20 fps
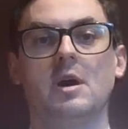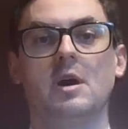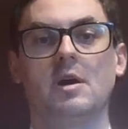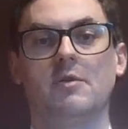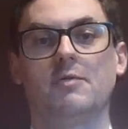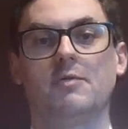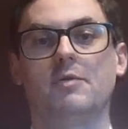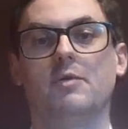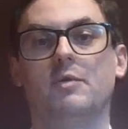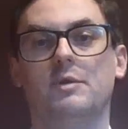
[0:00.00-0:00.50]

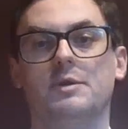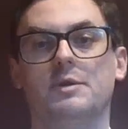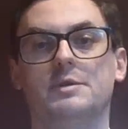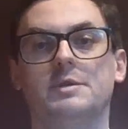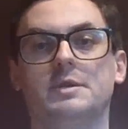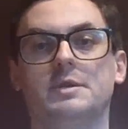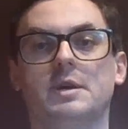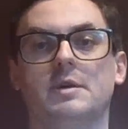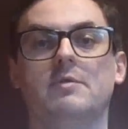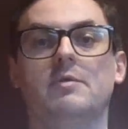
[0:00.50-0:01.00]
Of
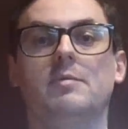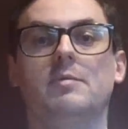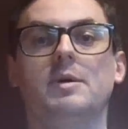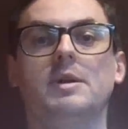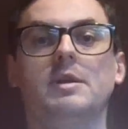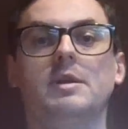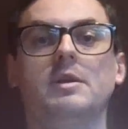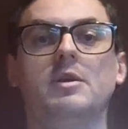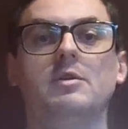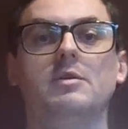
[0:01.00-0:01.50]
course,
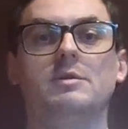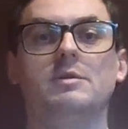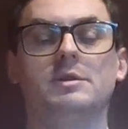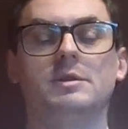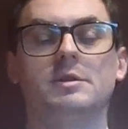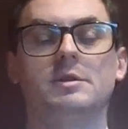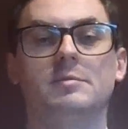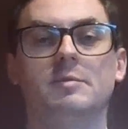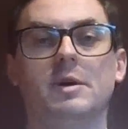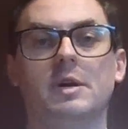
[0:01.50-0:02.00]
everybody knows
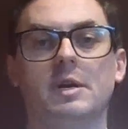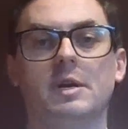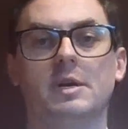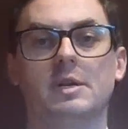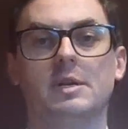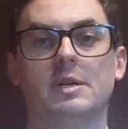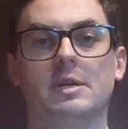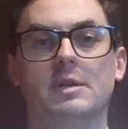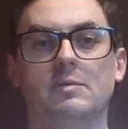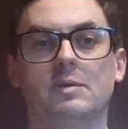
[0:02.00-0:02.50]
in the
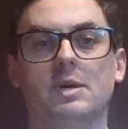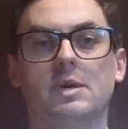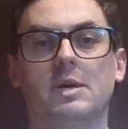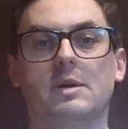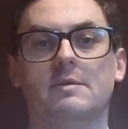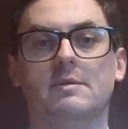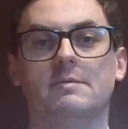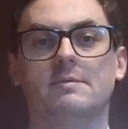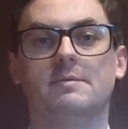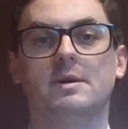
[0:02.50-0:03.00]
market that we
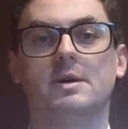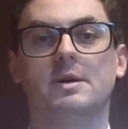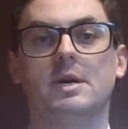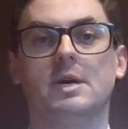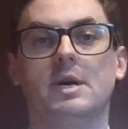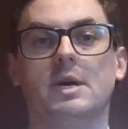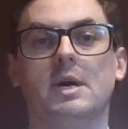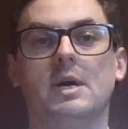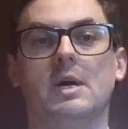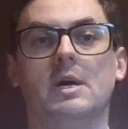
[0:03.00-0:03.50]
have
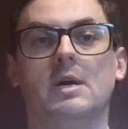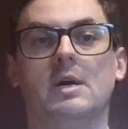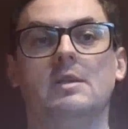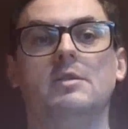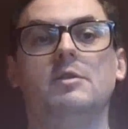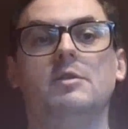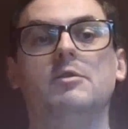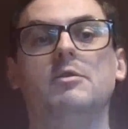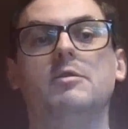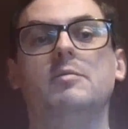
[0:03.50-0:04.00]

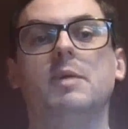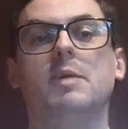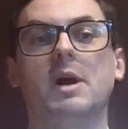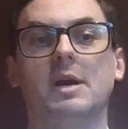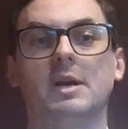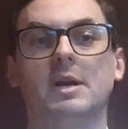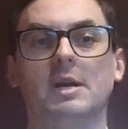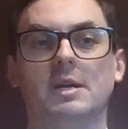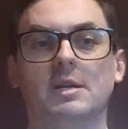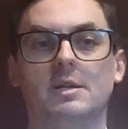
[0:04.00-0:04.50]
the
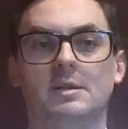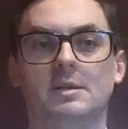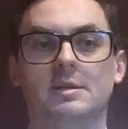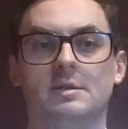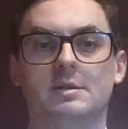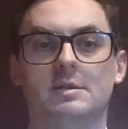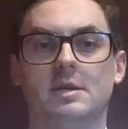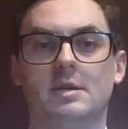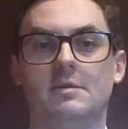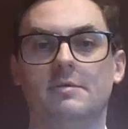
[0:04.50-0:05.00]
market
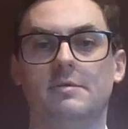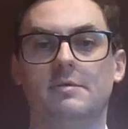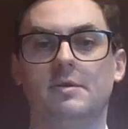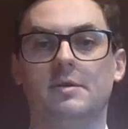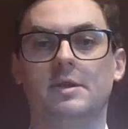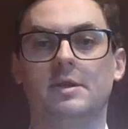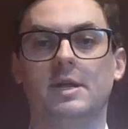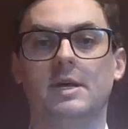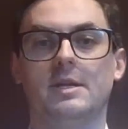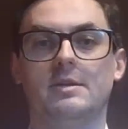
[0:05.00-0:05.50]
itself
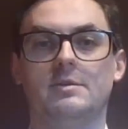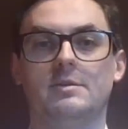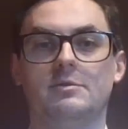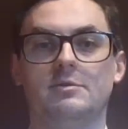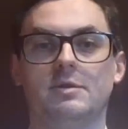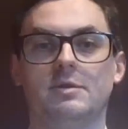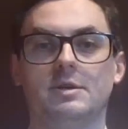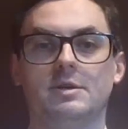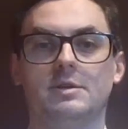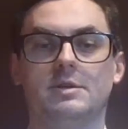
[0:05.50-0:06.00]
on that
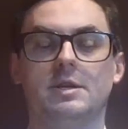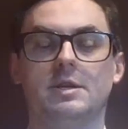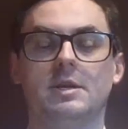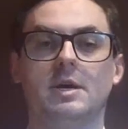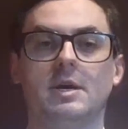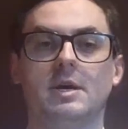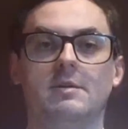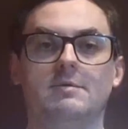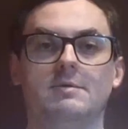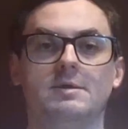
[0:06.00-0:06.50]
stretch, they
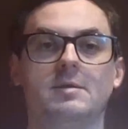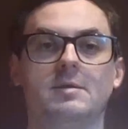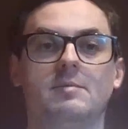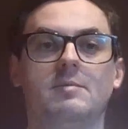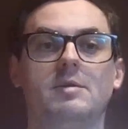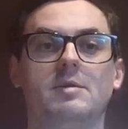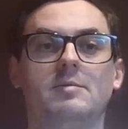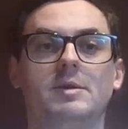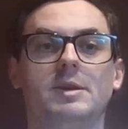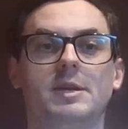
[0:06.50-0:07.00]
have some
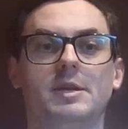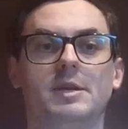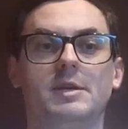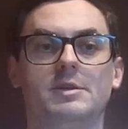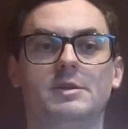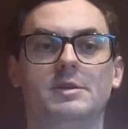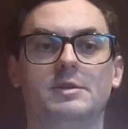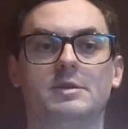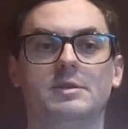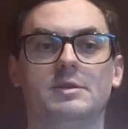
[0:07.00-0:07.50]

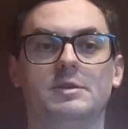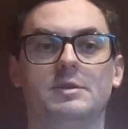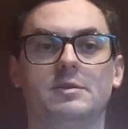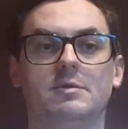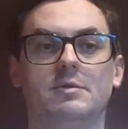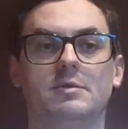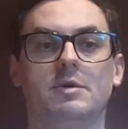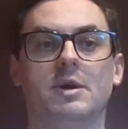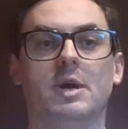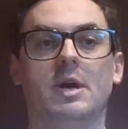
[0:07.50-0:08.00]
limitations.
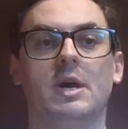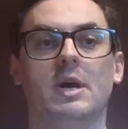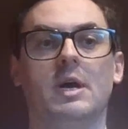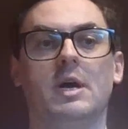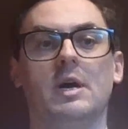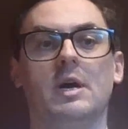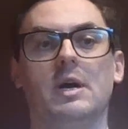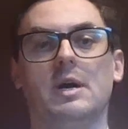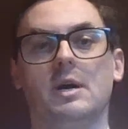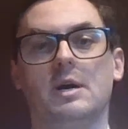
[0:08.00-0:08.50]
So
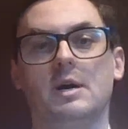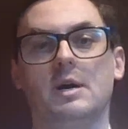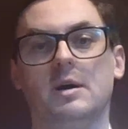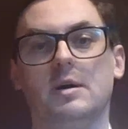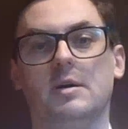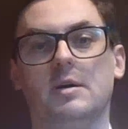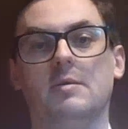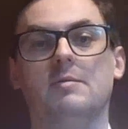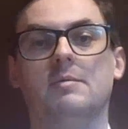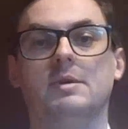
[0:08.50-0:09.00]

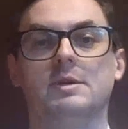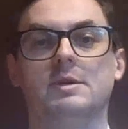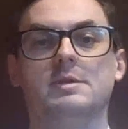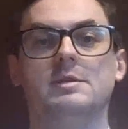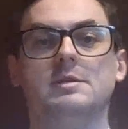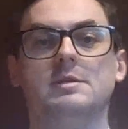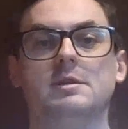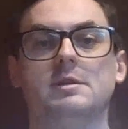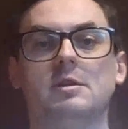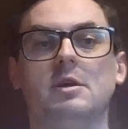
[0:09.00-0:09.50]

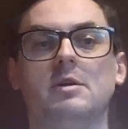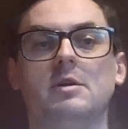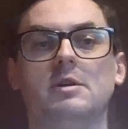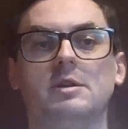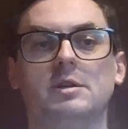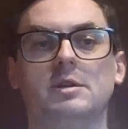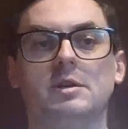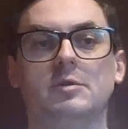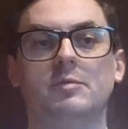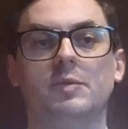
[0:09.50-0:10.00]
it's a
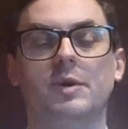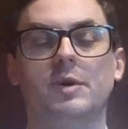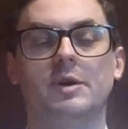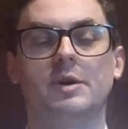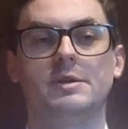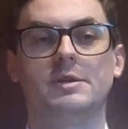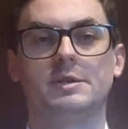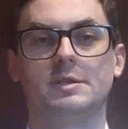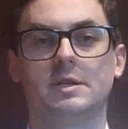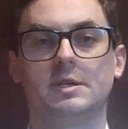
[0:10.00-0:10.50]
long-term
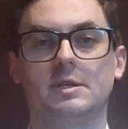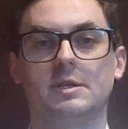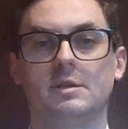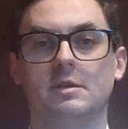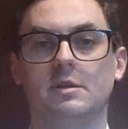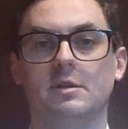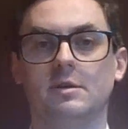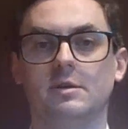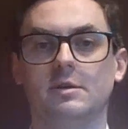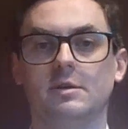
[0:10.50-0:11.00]
process and
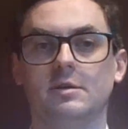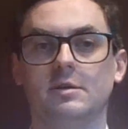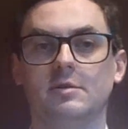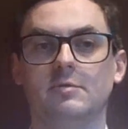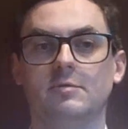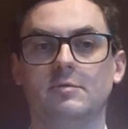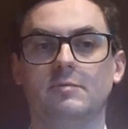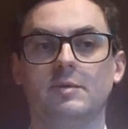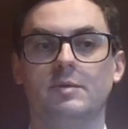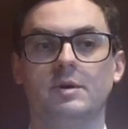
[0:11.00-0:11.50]

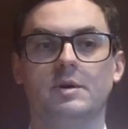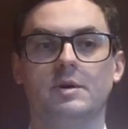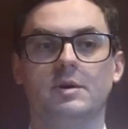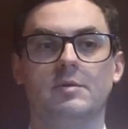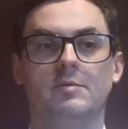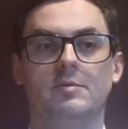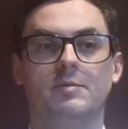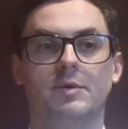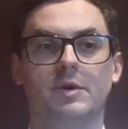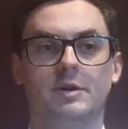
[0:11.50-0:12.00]
long-term
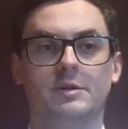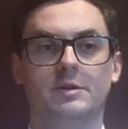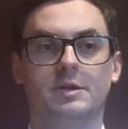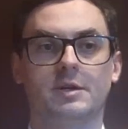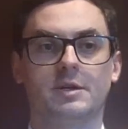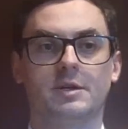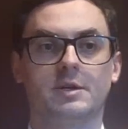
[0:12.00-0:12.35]
project.